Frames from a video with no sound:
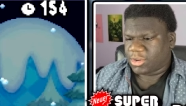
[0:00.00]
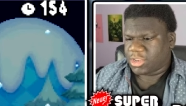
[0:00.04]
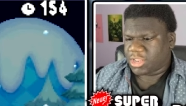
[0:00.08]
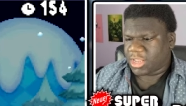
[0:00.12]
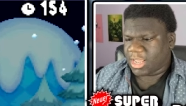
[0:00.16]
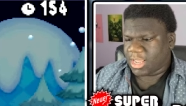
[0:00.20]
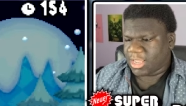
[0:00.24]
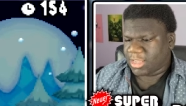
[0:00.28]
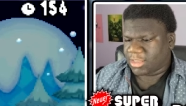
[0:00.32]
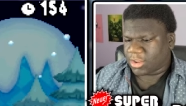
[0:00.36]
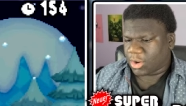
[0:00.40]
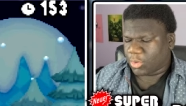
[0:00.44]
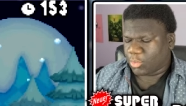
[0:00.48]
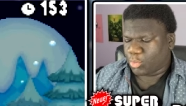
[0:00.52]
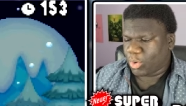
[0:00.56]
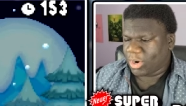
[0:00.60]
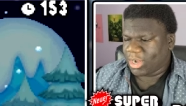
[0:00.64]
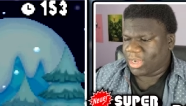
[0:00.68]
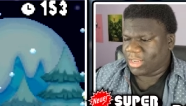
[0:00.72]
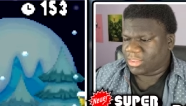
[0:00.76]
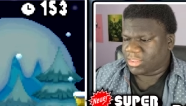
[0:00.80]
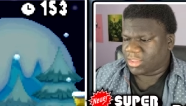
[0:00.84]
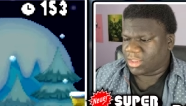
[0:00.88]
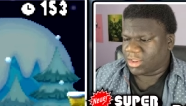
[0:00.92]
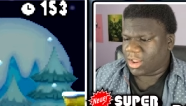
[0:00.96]
Jeez, what
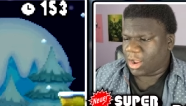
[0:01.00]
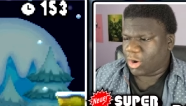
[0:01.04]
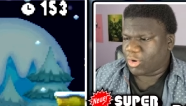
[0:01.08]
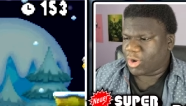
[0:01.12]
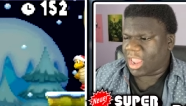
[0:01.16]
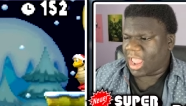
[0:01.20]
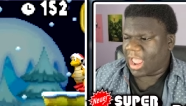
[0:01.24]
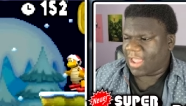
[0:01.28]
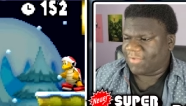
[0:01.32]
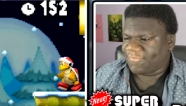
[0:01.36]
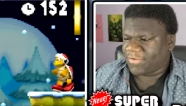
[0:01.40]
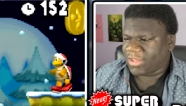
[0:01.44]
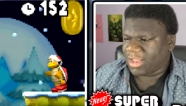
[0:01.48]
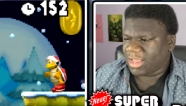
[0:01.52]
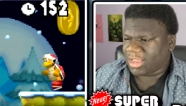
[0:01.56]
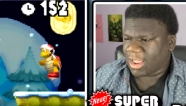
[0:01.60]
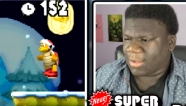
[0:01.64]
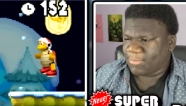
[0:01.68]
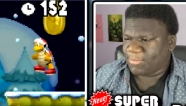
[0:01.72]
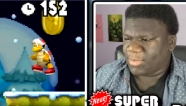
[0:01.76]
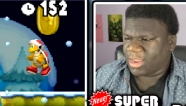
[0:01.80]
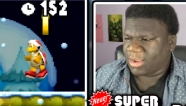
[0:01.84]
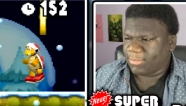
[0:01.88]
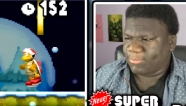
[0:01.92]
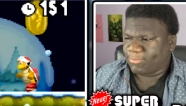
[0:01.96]
is, okay, I feel like I'm
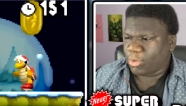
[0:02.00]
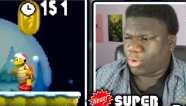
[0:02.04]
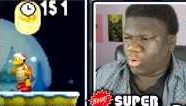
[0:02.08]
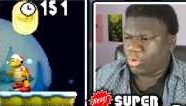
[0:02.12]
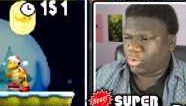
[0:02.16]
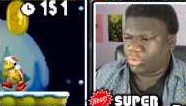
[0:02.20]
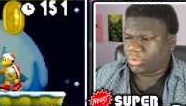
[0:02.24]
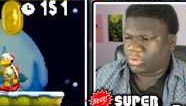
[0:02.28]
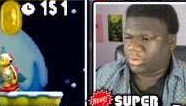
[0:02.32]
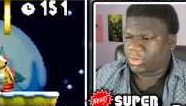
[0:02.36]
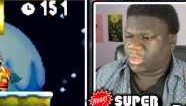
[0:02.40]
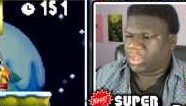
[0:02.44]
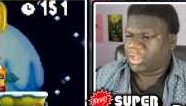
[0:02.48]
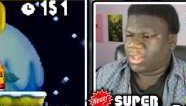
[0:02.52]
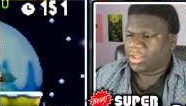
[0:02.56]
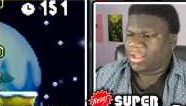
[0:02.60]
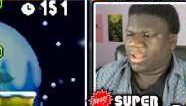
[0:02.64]
being pulled.